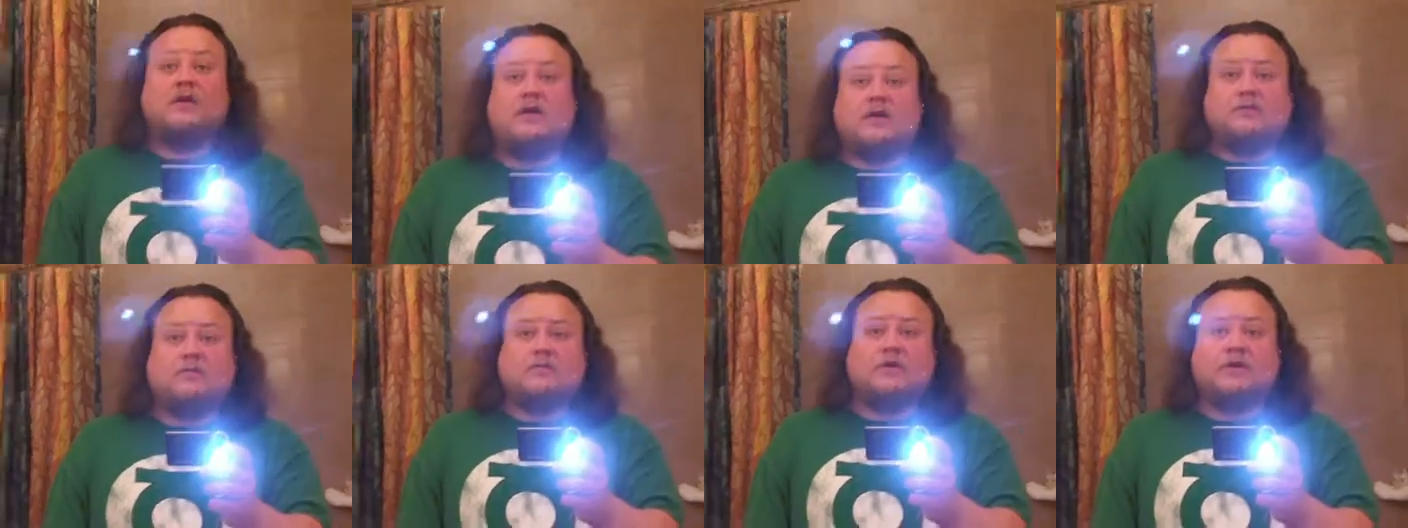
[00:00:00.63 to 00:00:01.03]

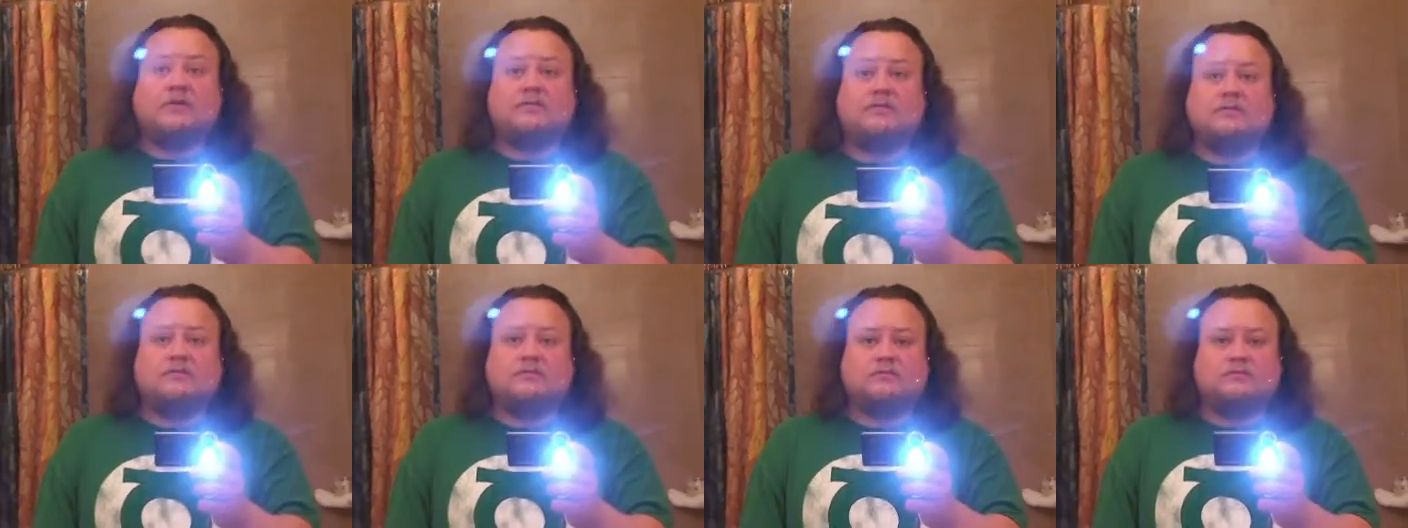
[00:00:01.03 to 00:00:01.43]
Hey,
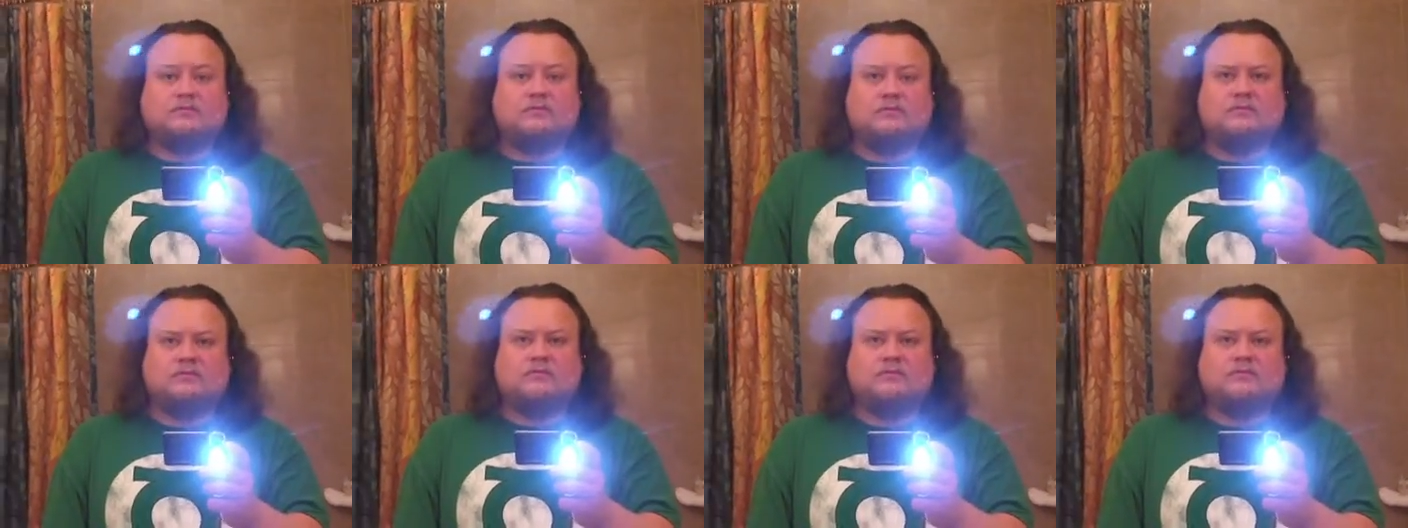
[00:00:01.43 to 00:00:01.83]
everybody.
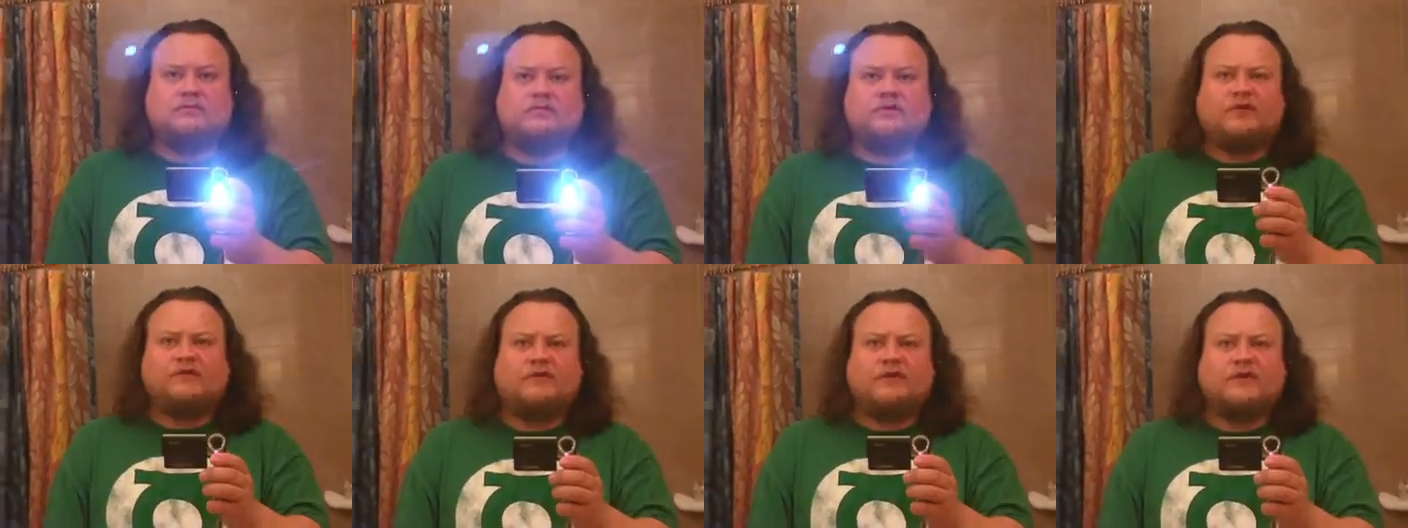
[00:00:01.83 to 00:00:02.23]

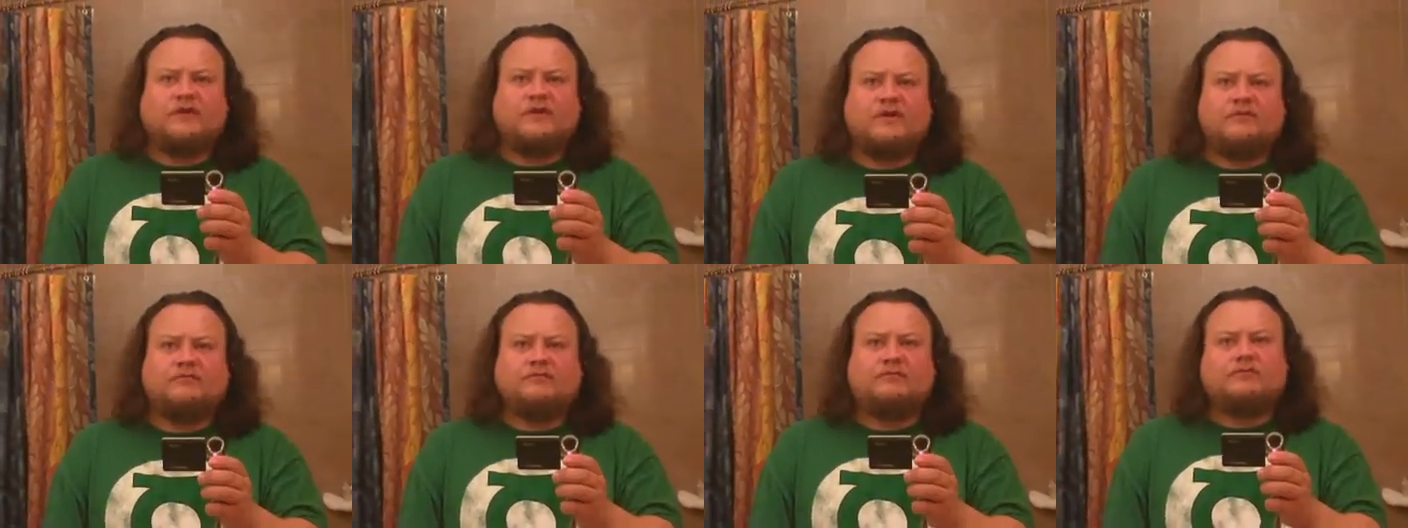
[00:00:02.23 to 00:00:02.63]
Sorry for that
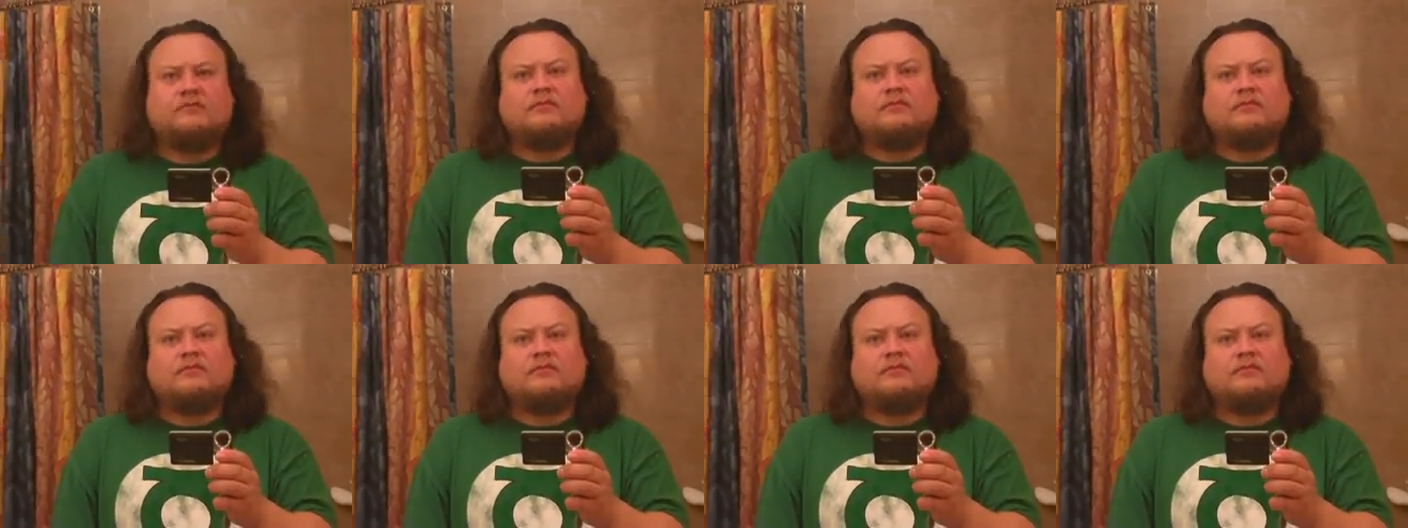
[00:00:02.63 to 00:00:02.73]
light.